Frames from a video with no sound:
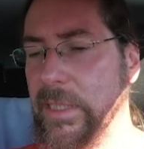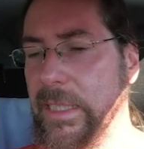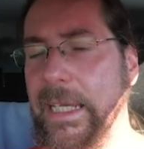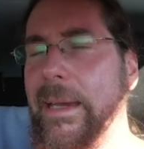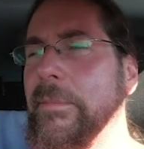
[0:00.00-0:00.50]

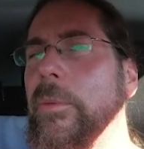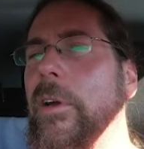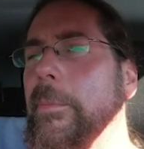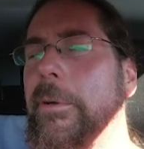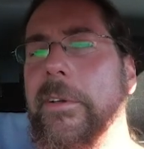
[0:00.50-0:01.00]
Yeah, I'm the
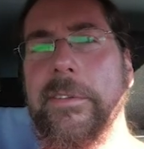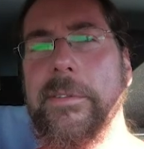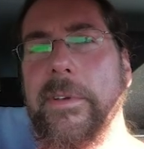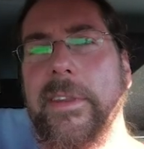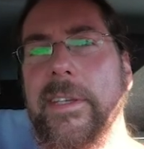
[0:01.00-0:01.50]
wrong
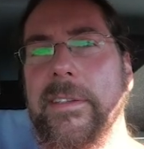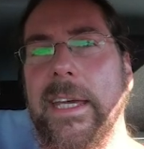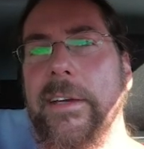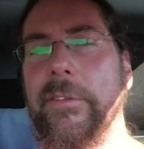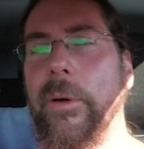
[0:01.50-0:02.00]
person with this. I
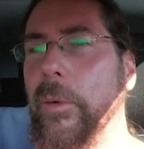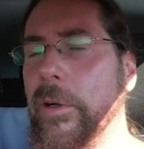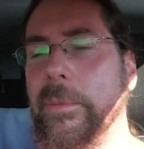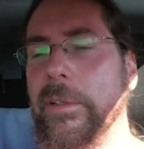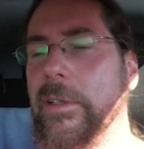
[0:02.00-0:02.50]
have a
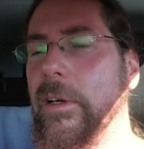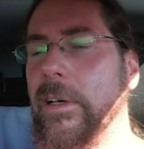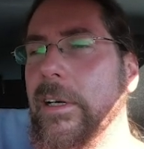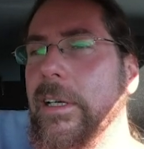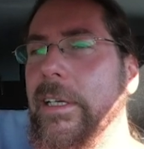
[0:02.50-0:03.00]
horrible
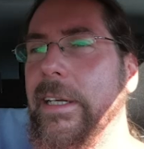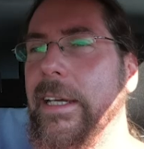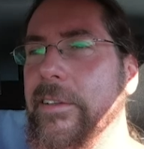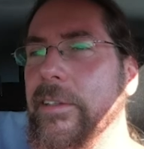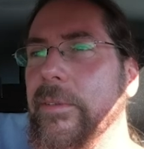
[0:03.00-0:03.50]
car,
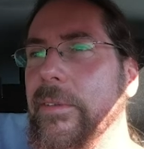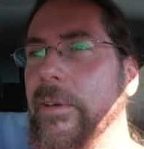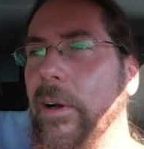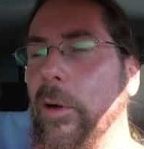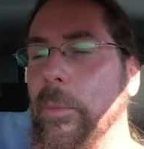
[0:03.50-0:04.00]
and so
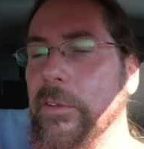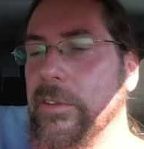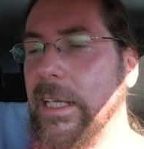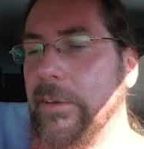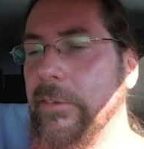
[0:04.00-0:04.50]

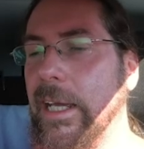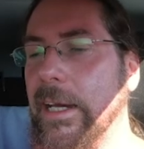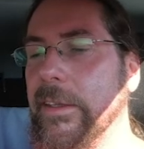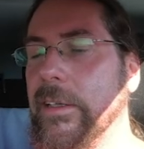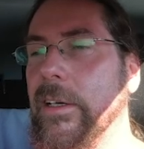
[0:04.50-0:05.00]
almost every
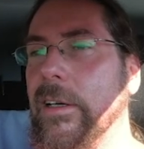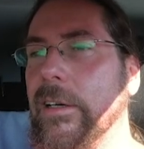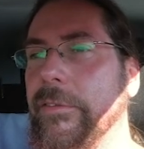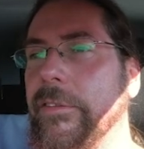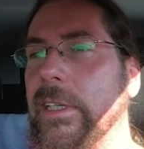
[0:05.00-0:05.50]
other
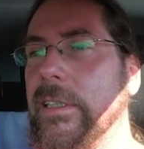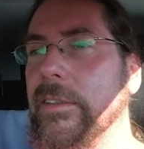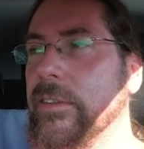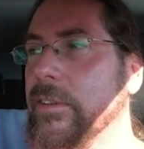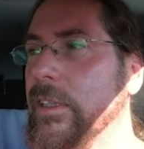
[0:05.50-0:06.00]
car
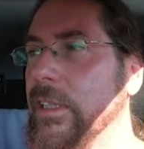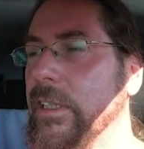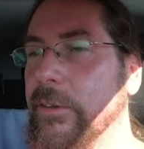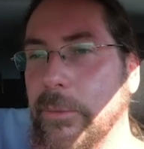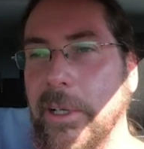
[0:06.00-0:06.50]
feels
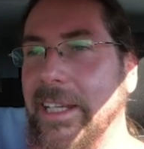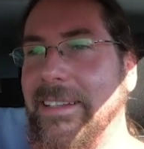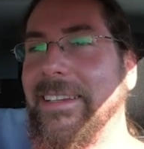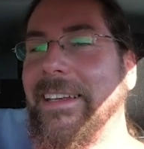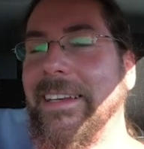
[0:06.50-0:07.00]

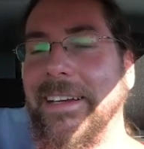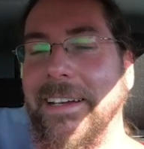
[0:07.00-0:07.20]
great. Yeah.